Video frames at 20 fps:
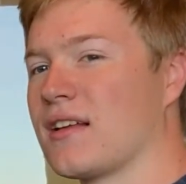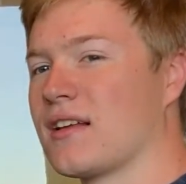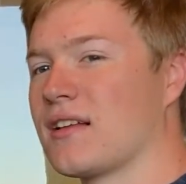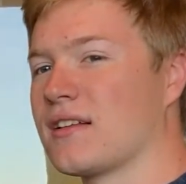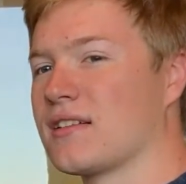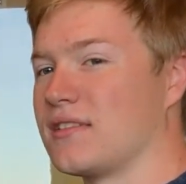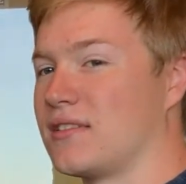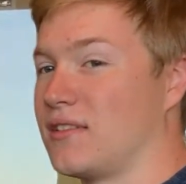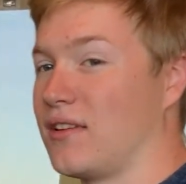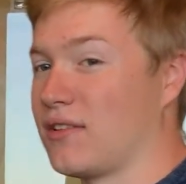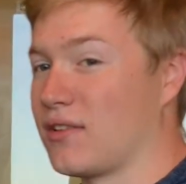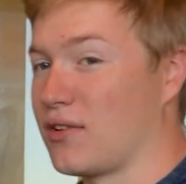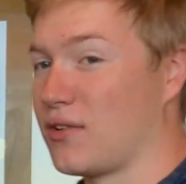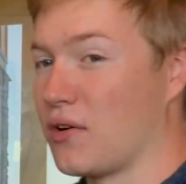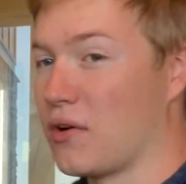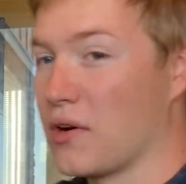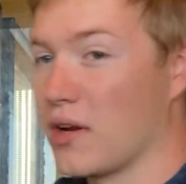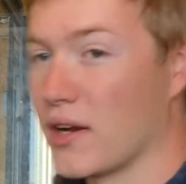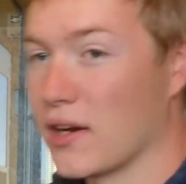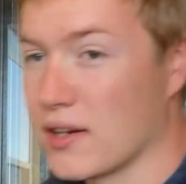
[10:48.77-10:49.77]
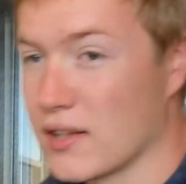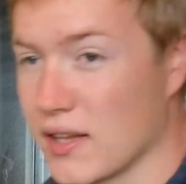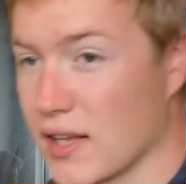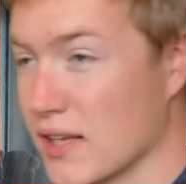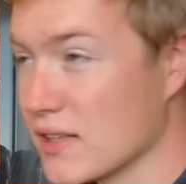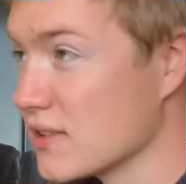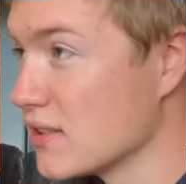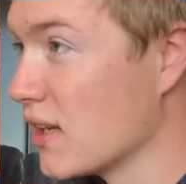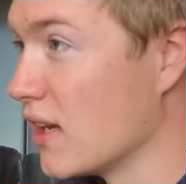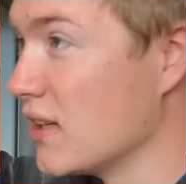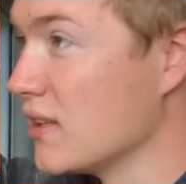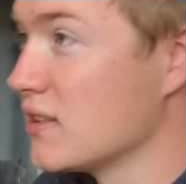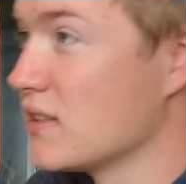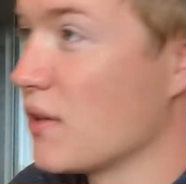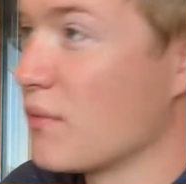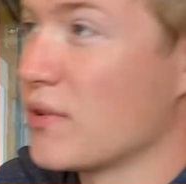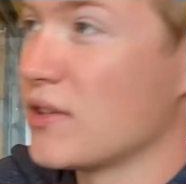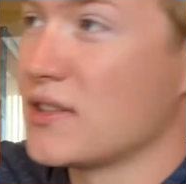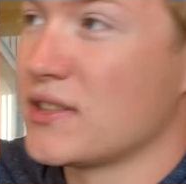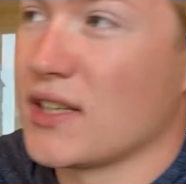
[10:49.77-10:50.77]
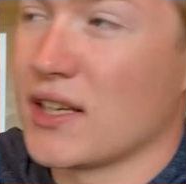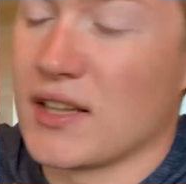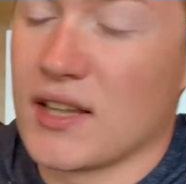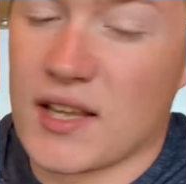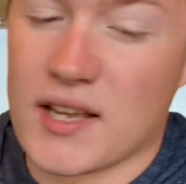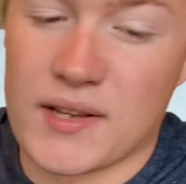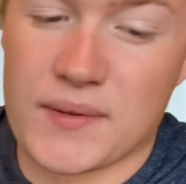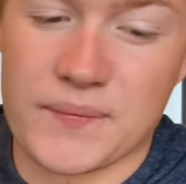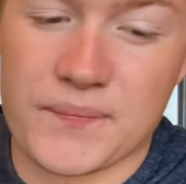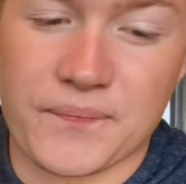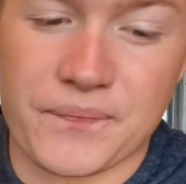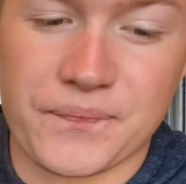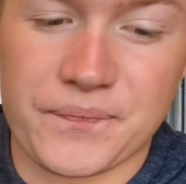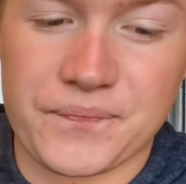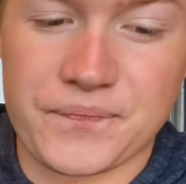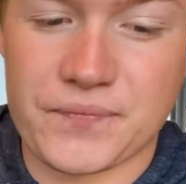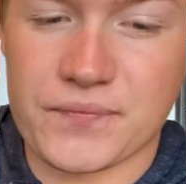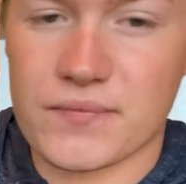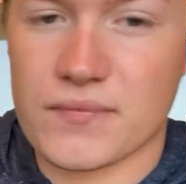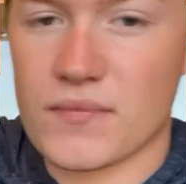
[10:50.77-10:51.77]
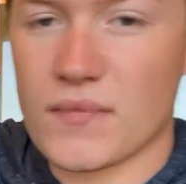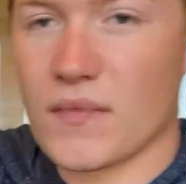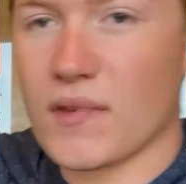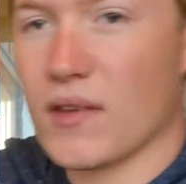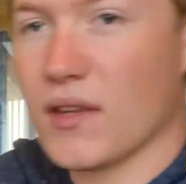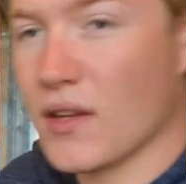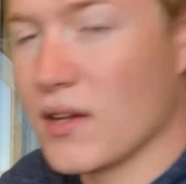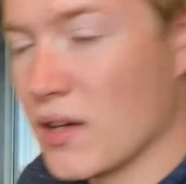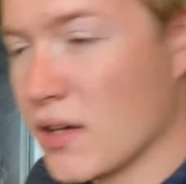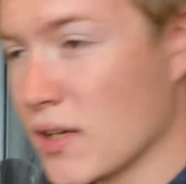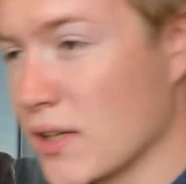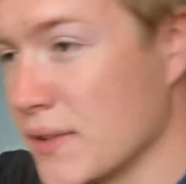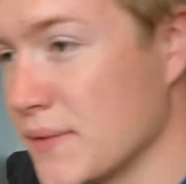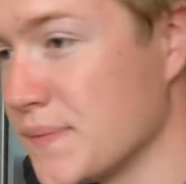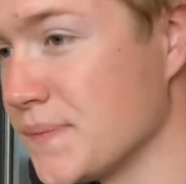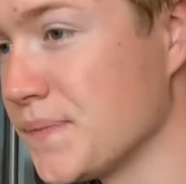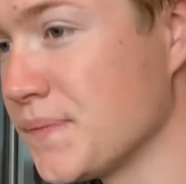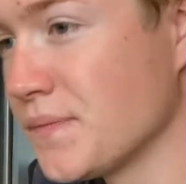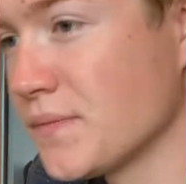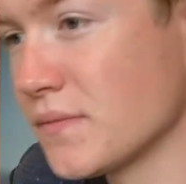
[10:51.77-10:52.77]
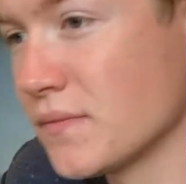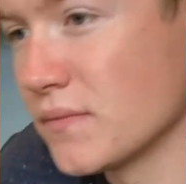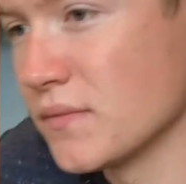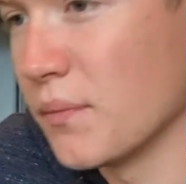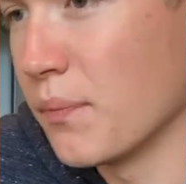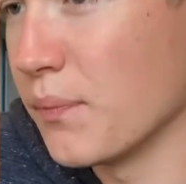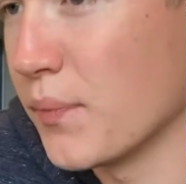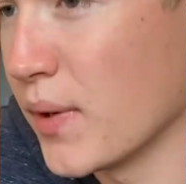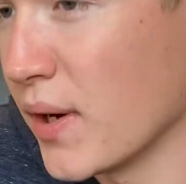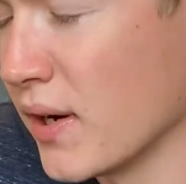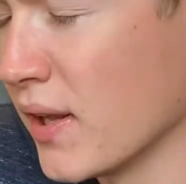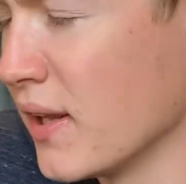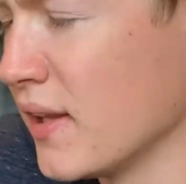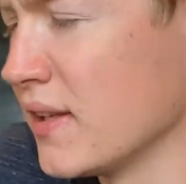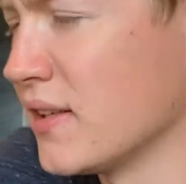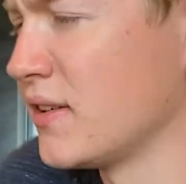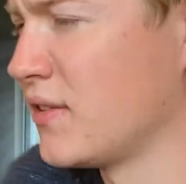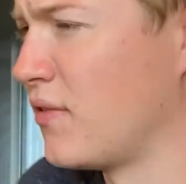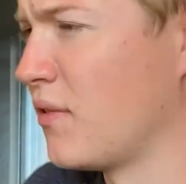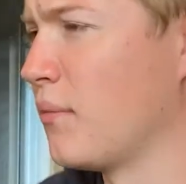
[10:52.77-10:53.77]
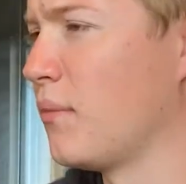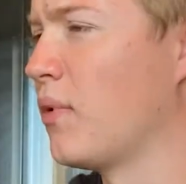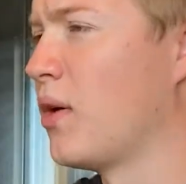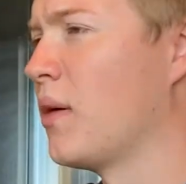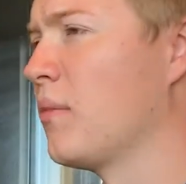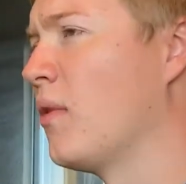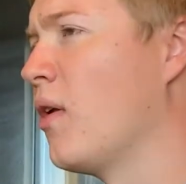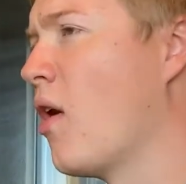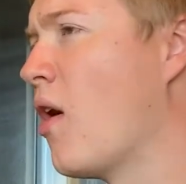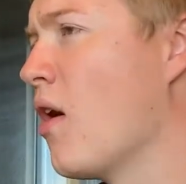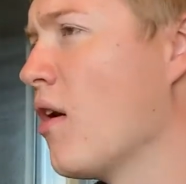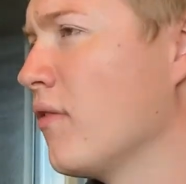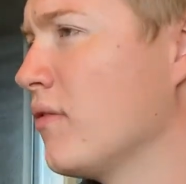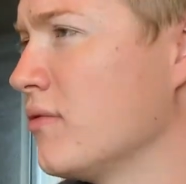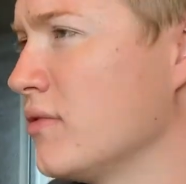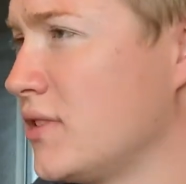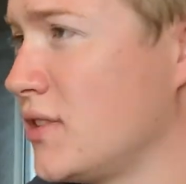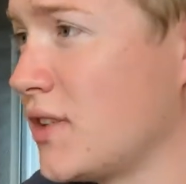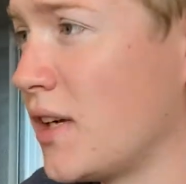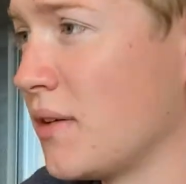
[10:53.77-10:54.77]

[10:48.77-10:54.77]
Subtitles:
it's another quote I heard last night. Someone said like, apparently this is from Bob Goff, which